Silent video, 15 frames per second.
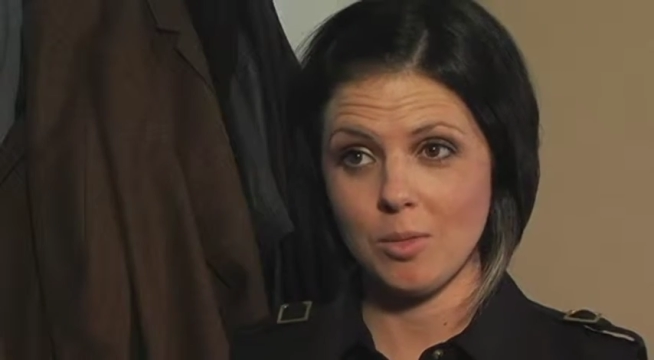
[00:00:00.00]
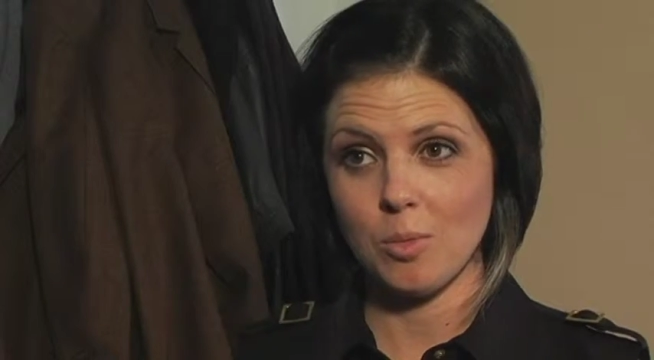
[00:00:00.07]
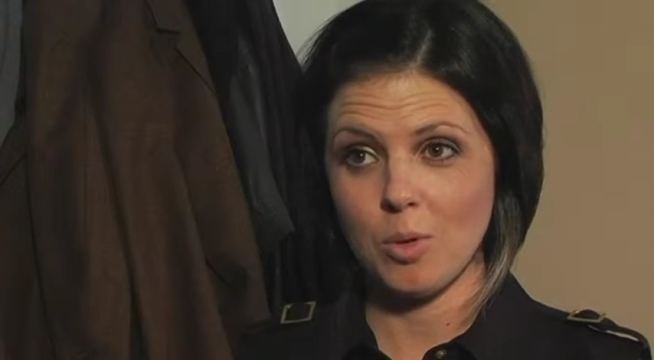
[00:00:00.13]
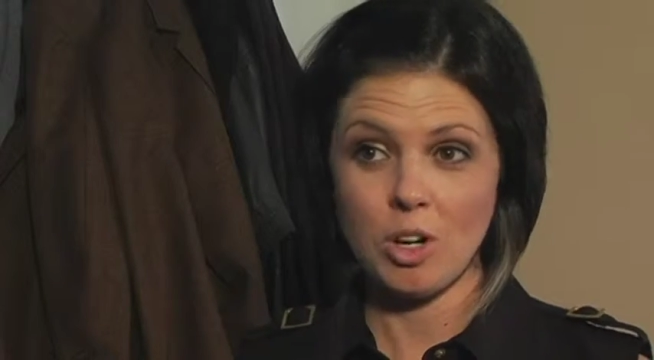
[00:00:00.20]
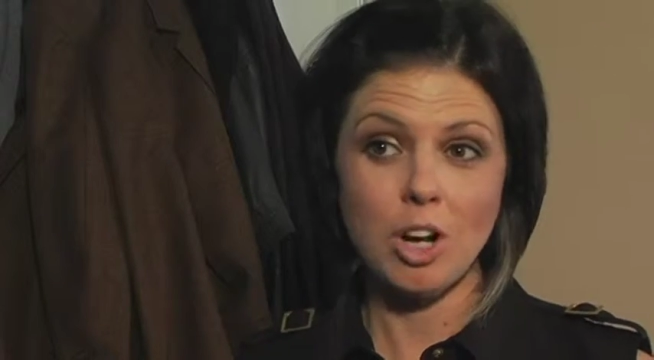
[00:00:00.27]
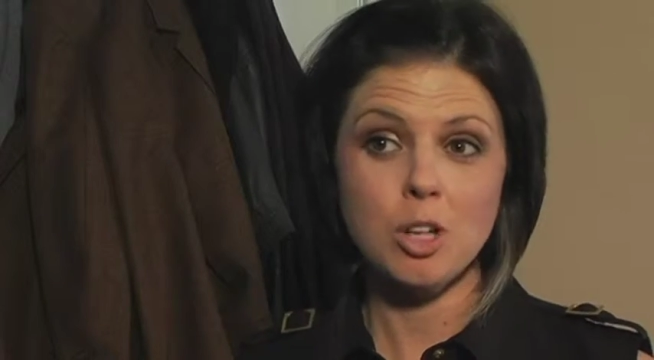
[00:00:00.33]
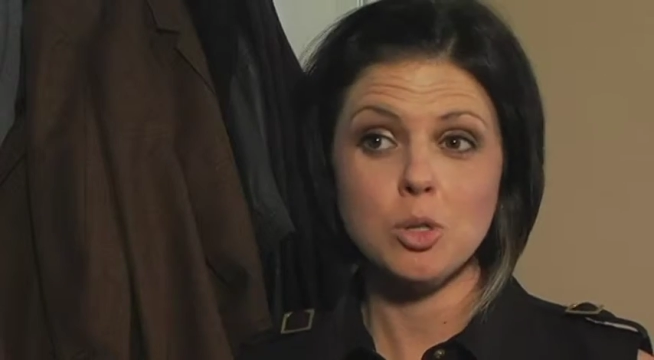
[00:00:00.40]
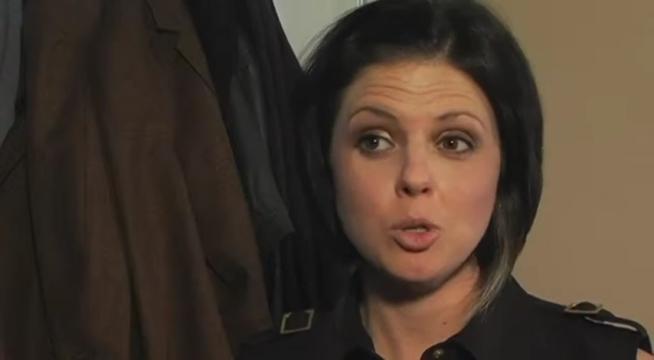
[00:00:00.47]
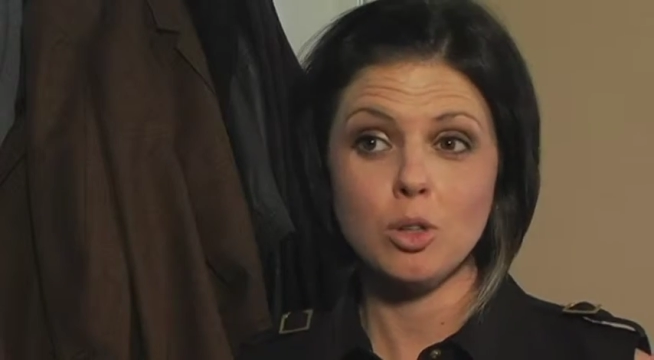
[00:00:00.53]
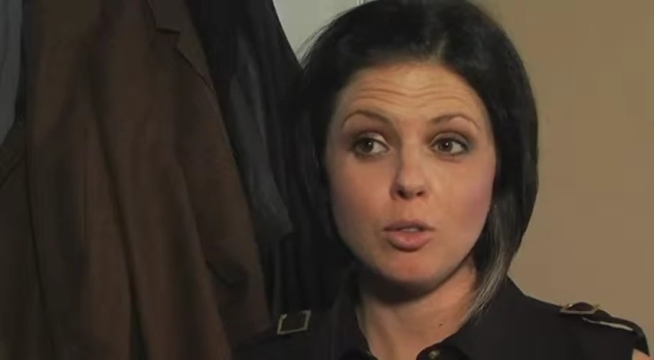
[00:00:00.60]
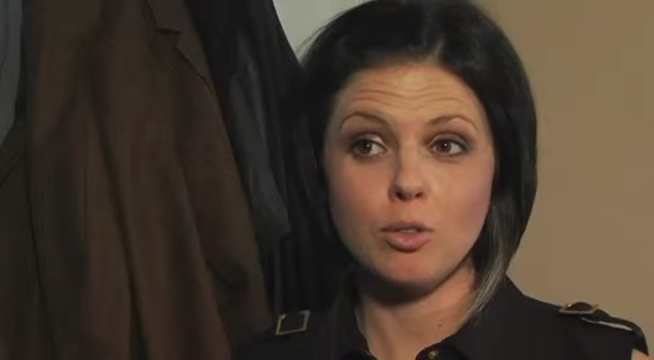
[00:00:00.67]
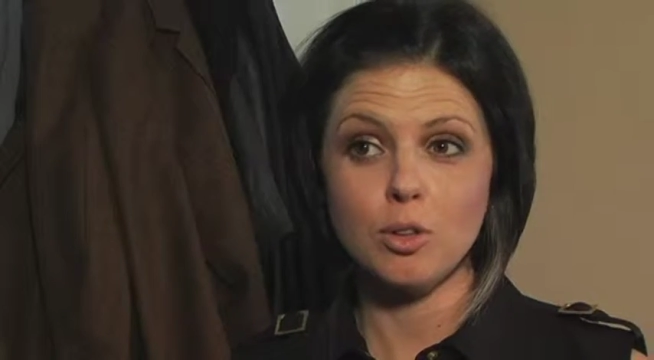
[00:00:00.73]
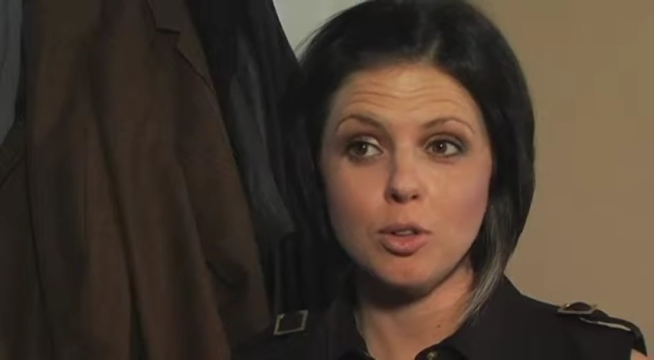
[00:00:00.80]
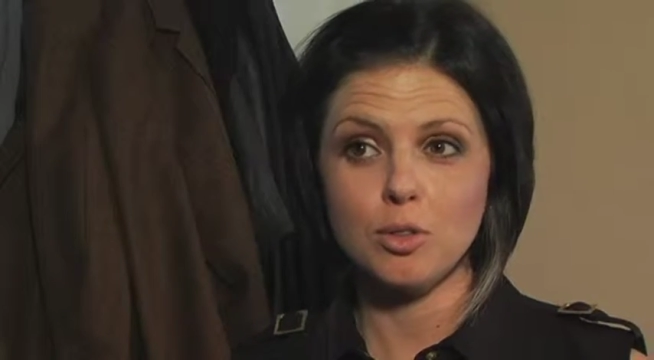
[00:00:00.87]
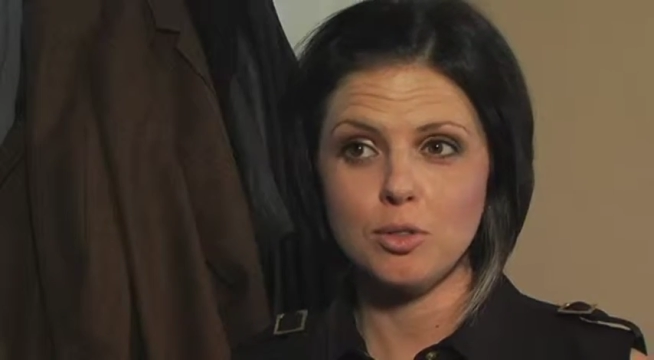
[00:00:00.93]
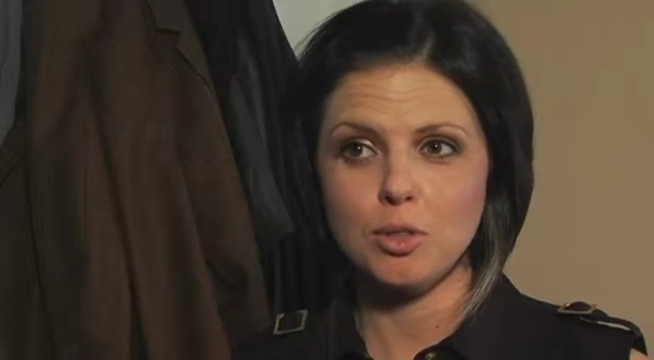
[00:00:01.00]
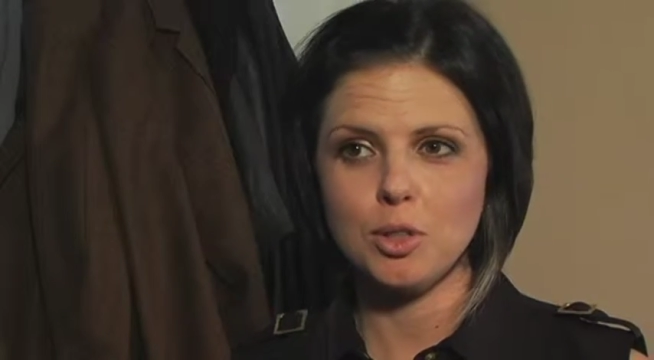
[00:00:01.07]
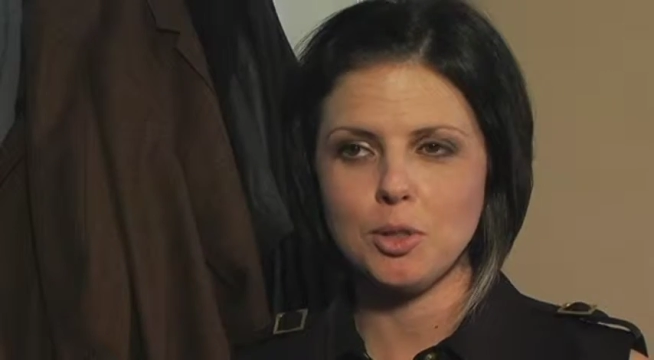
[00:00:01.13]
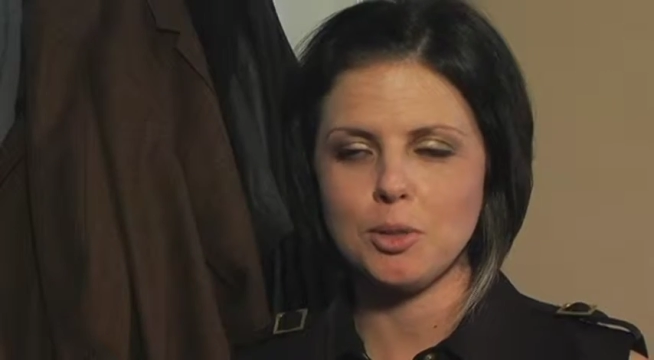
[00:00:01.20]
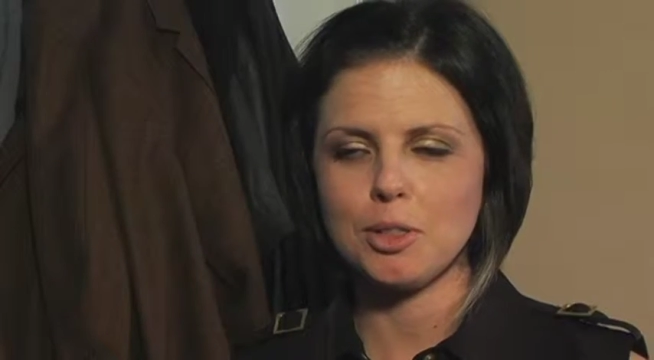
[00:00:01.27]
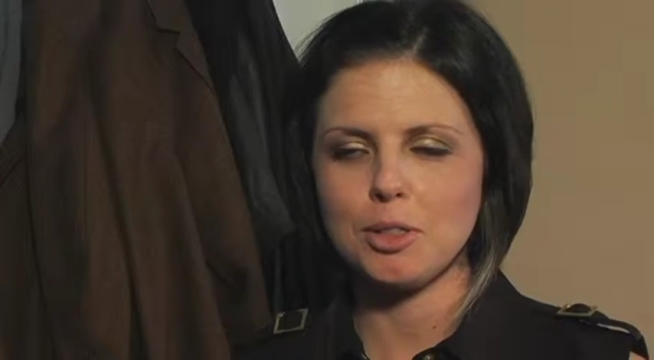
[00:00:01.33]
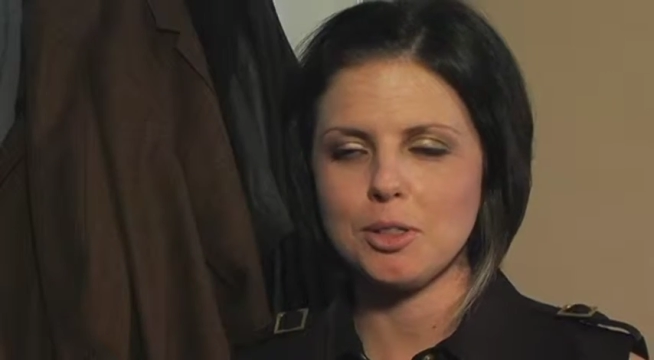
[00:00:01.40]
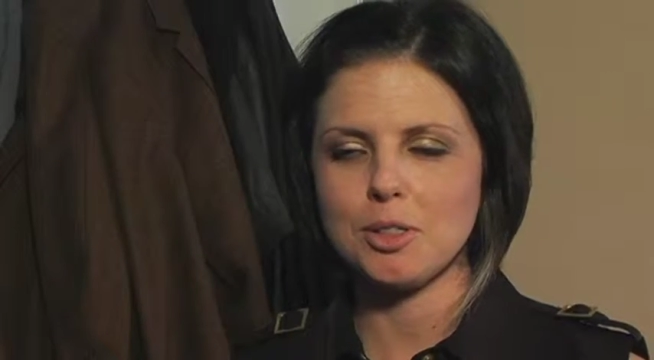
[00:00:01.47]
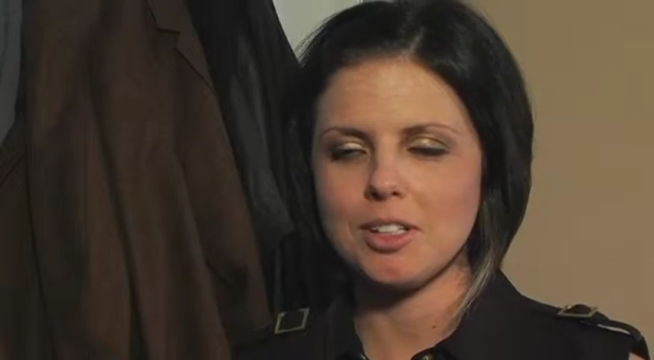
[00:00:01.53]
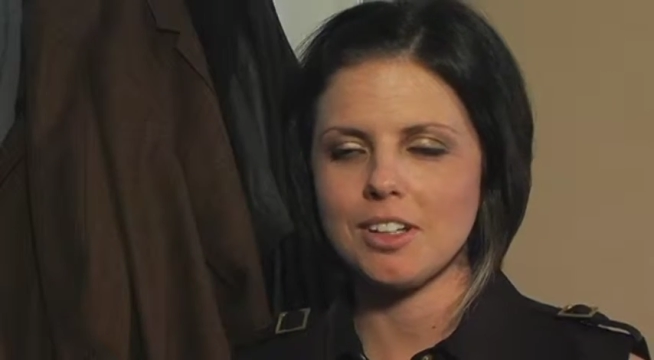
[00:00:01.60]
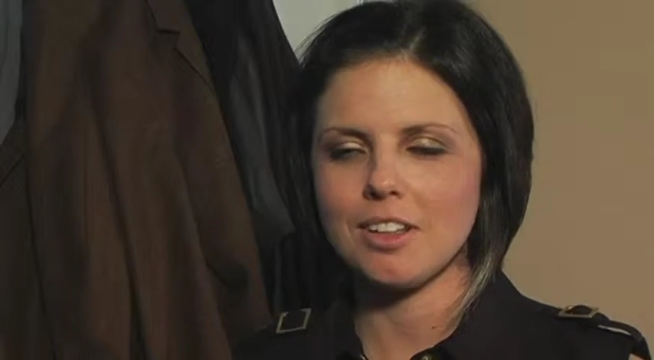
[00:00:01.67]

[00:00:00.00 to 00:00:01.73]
when I took the fall for you and you